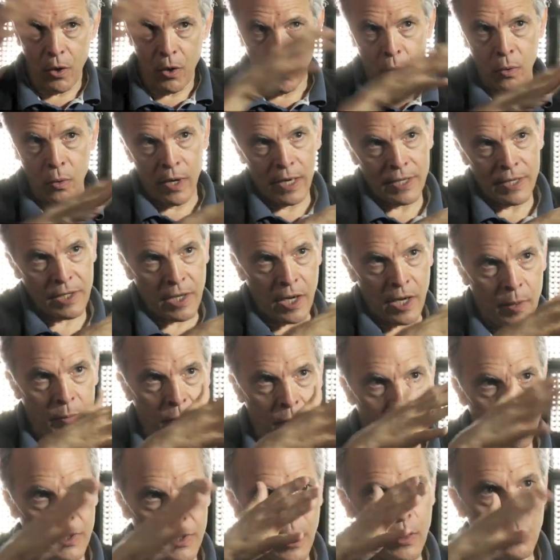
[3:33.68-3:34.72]
where as time
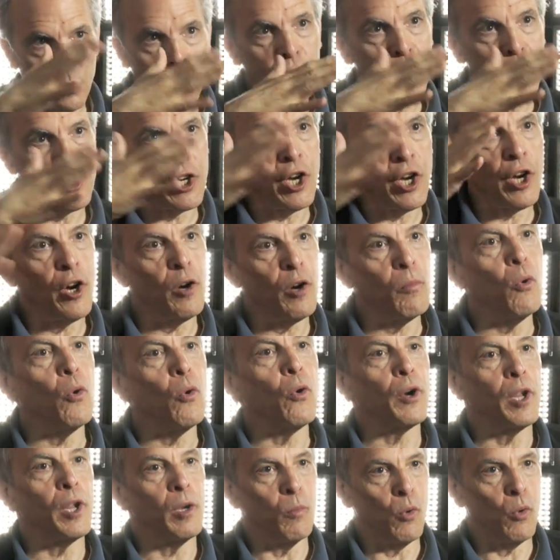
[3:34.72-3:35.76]
goes on, we share
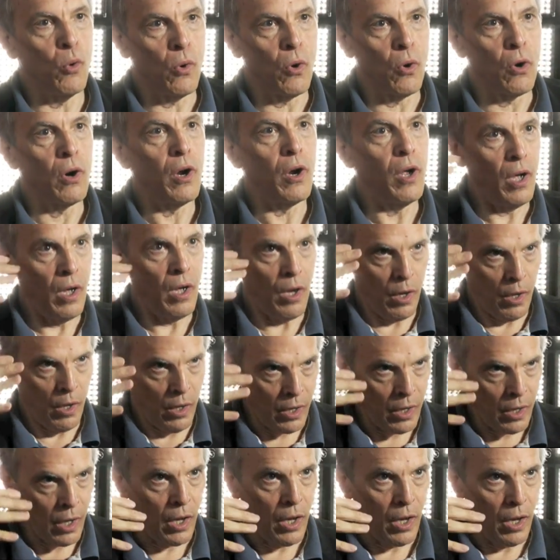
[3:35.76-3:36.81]
more and more
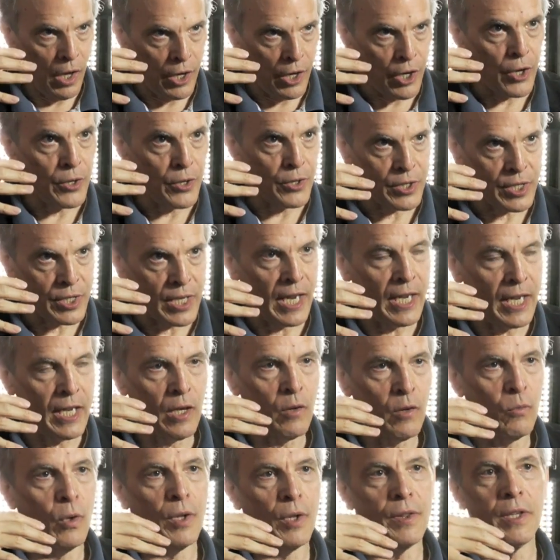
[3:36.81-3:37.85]
uh, an understanding
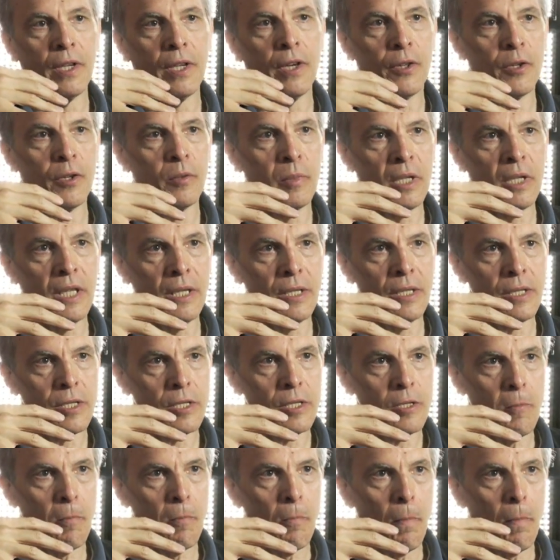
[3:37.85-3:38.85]
of what the other means.